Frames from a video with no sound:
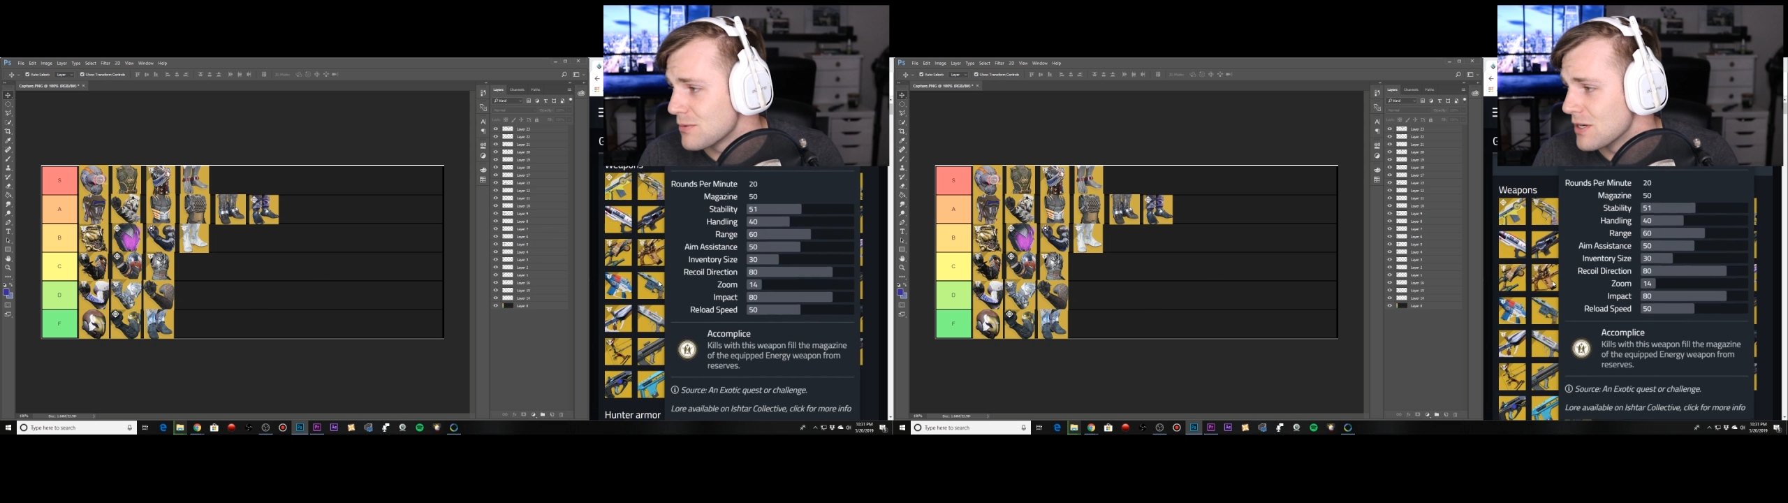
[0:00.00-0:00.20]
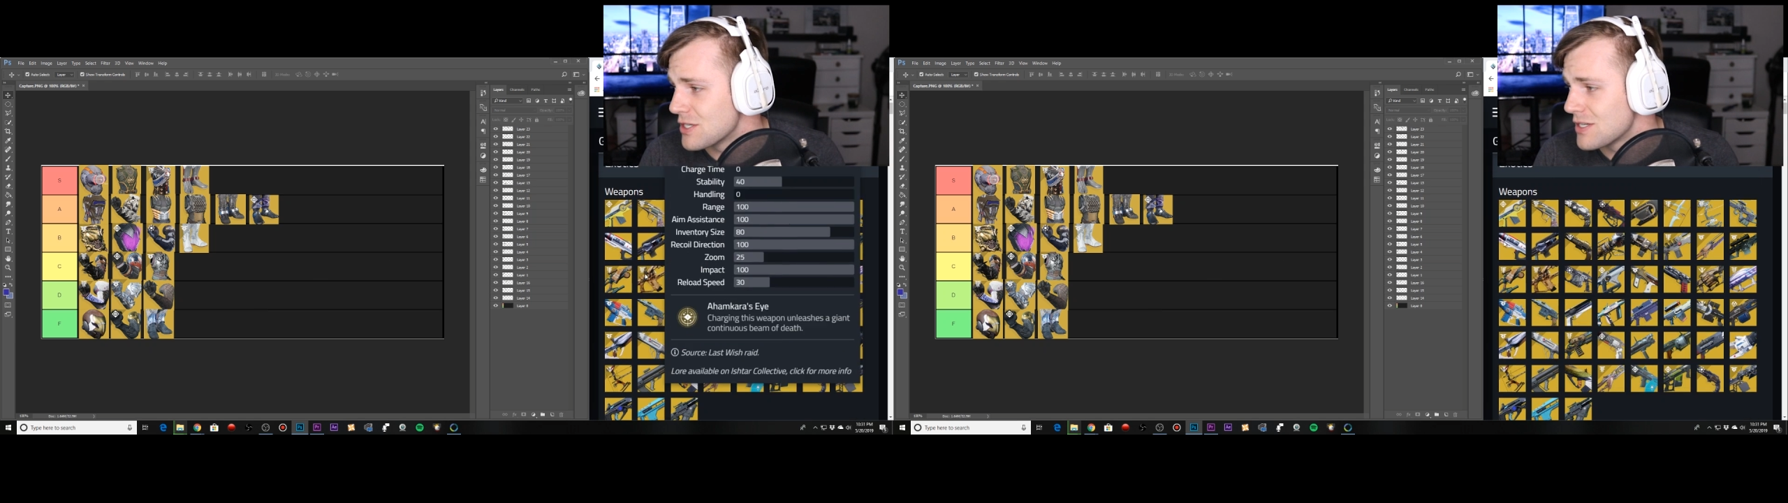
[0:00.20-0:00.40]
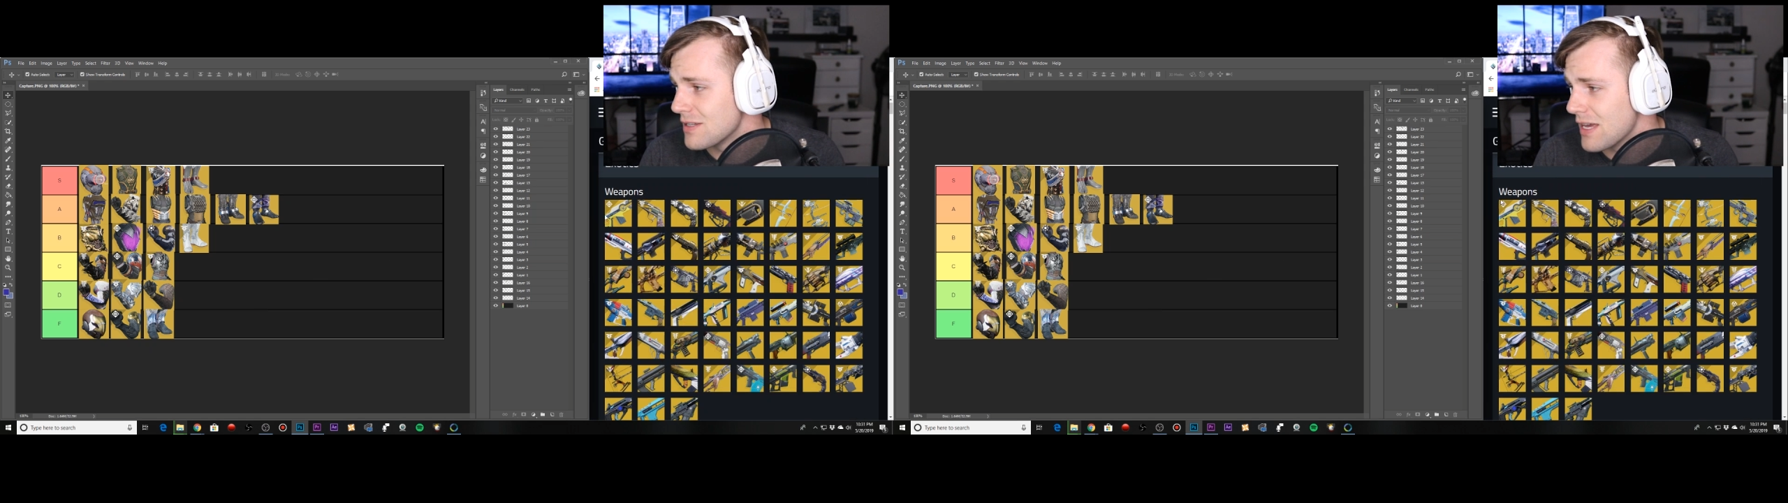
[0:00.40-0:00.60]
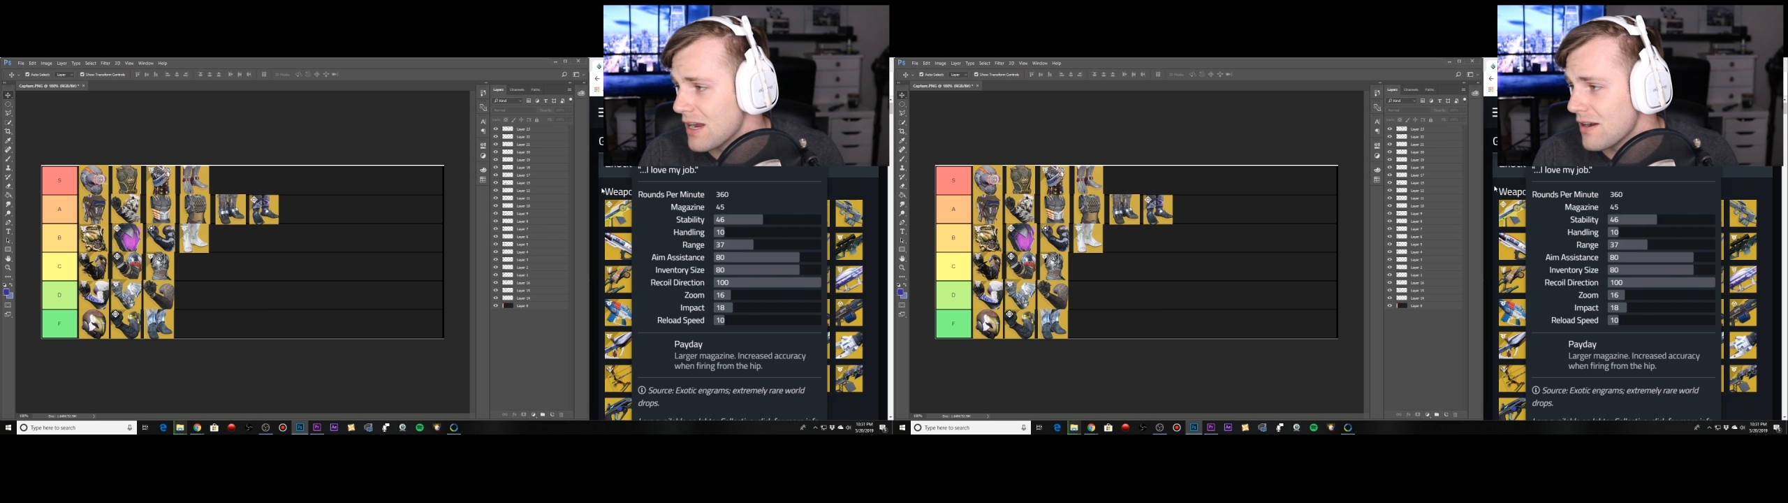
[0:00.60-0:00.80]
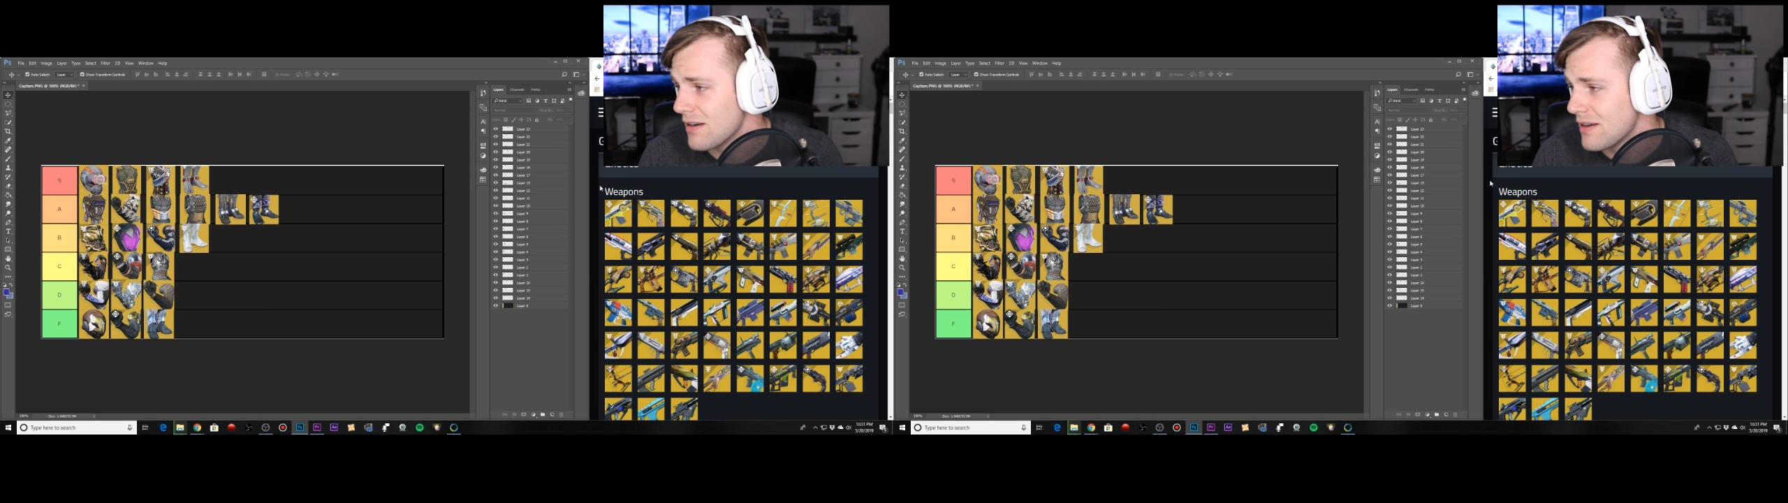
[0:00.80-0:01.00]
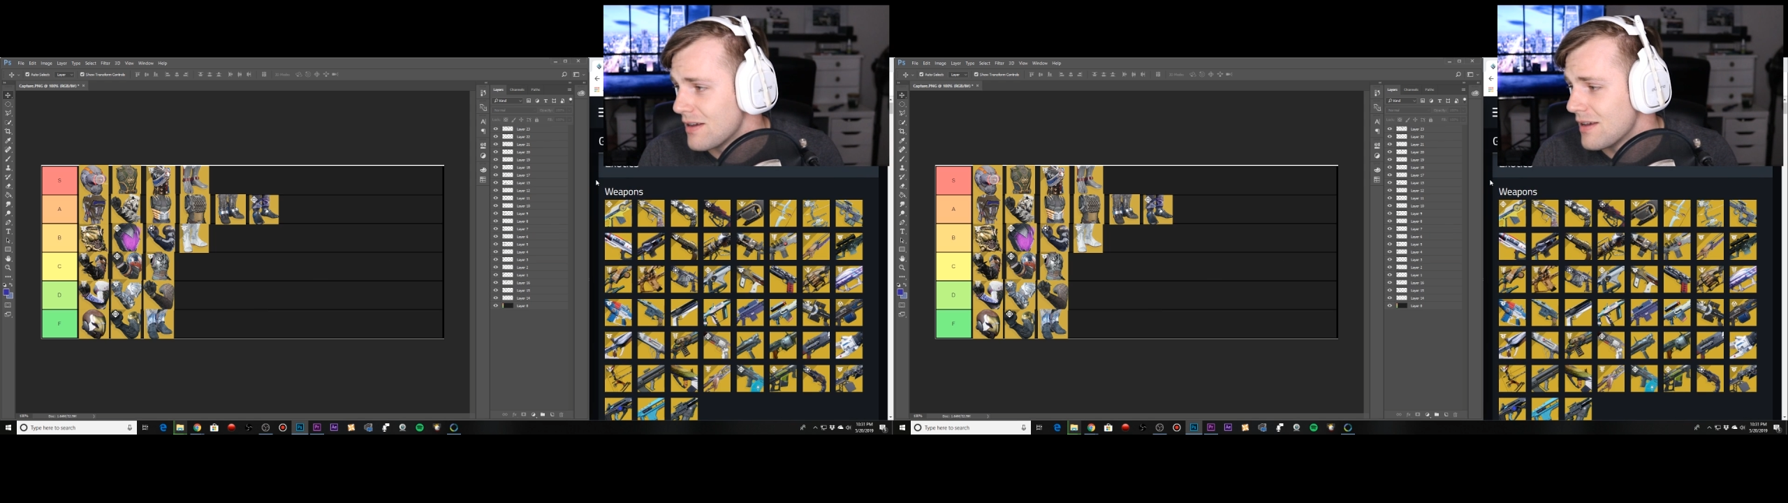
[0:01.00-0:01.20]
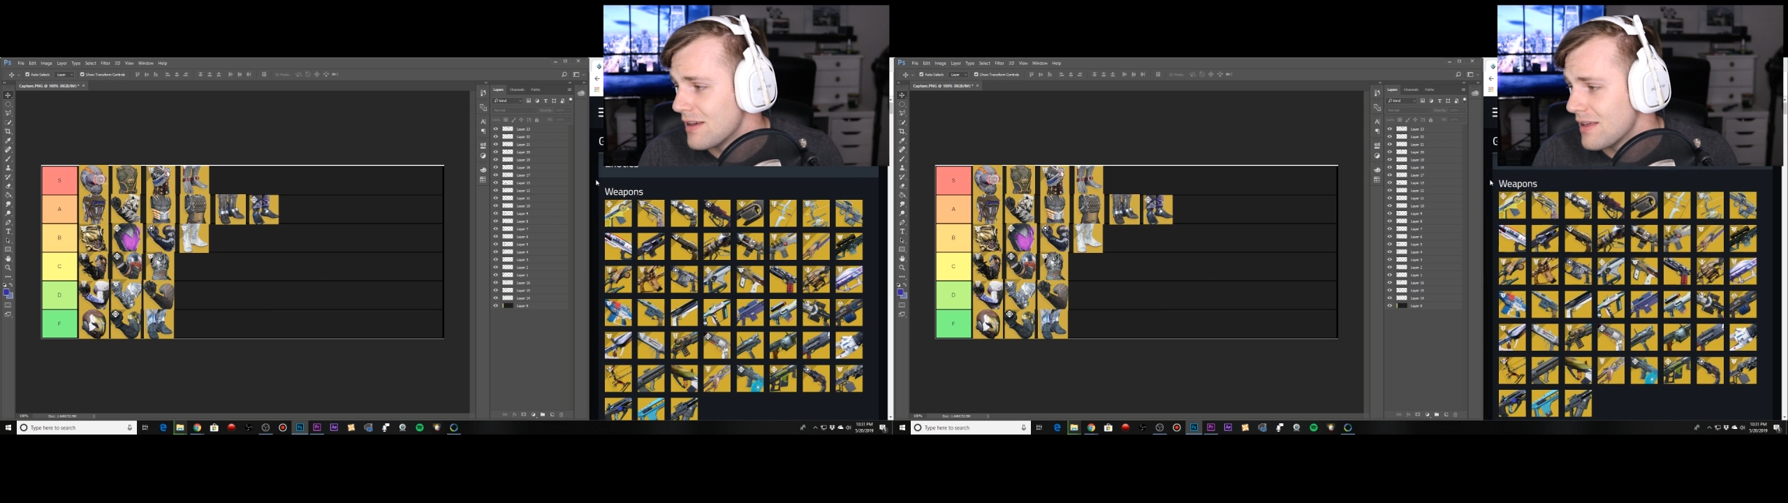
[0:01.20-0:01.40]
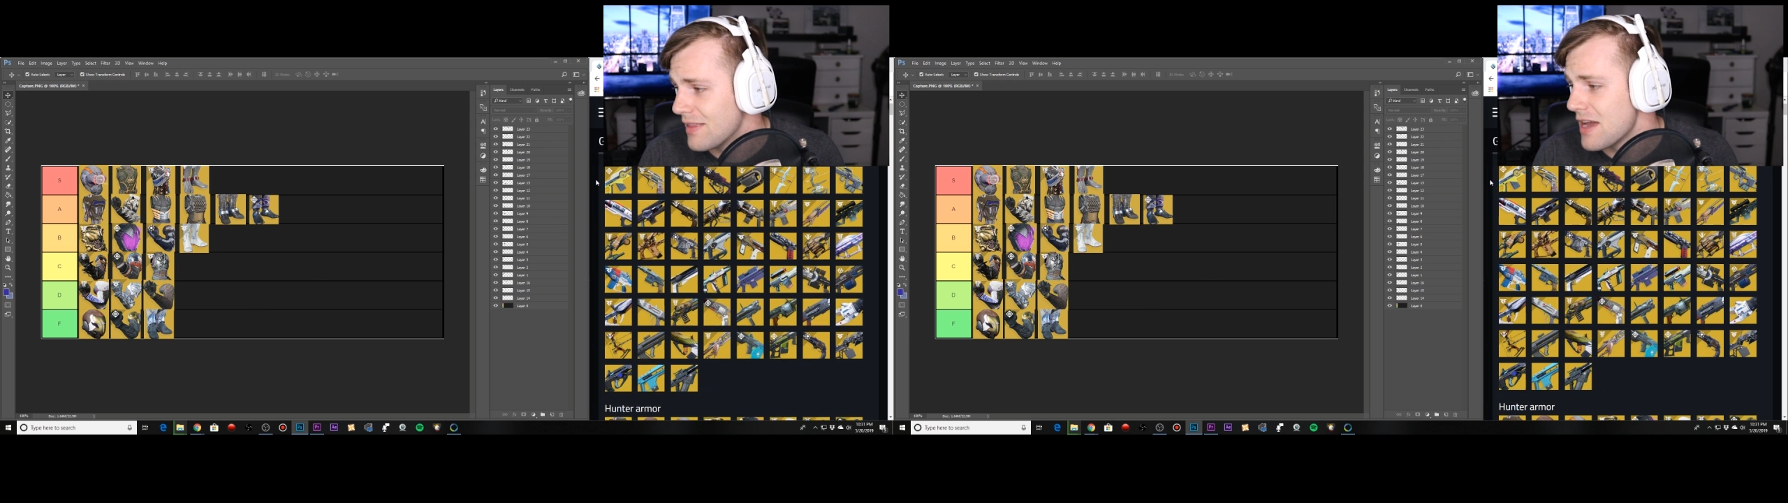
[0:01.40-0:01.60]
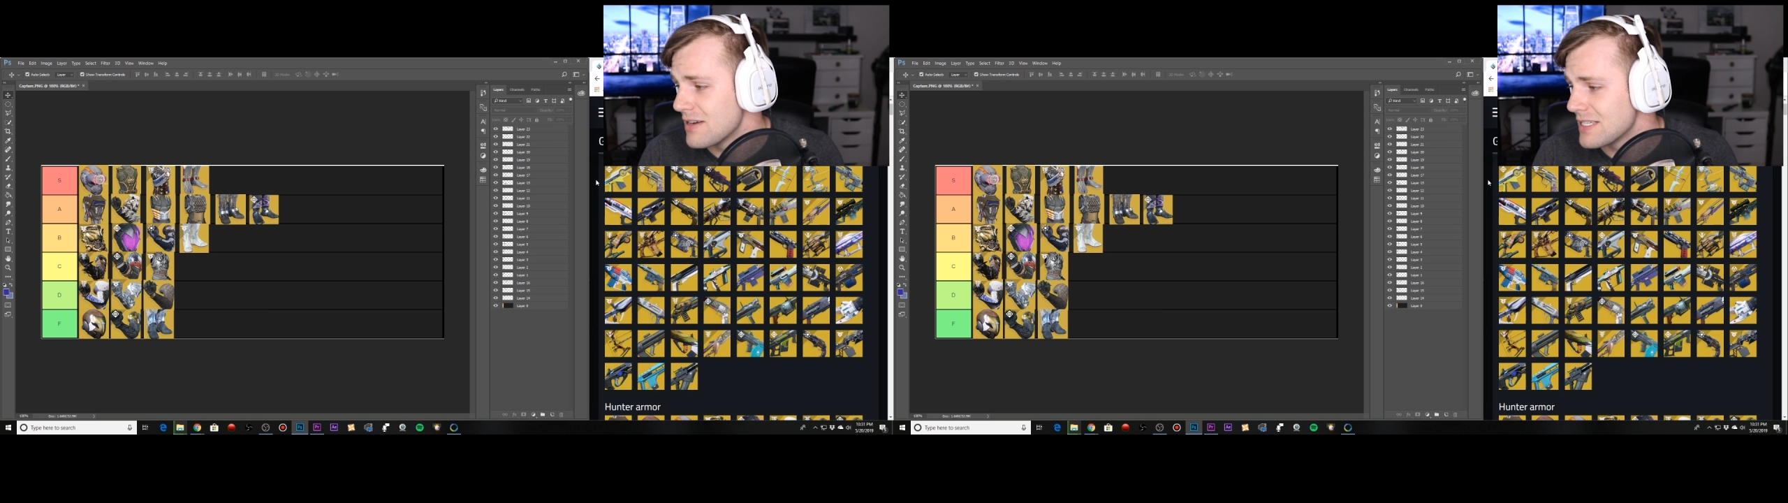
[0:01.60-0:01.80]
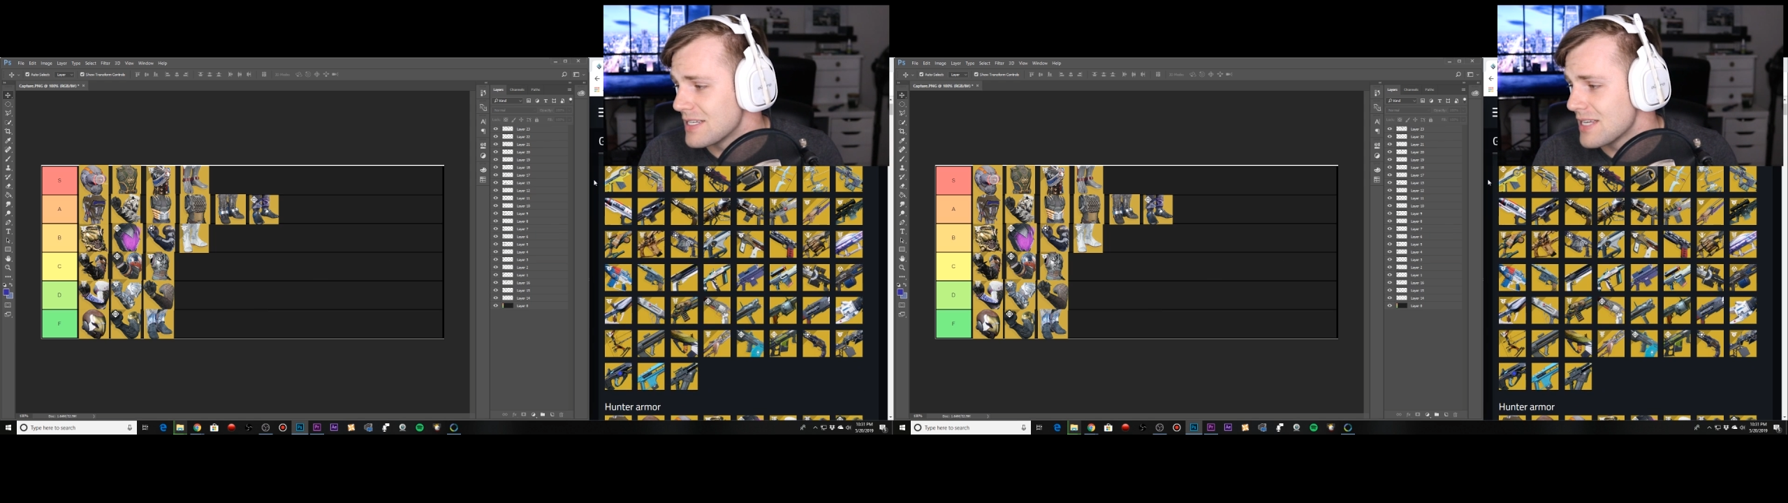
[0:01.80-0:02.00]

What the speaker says: which there's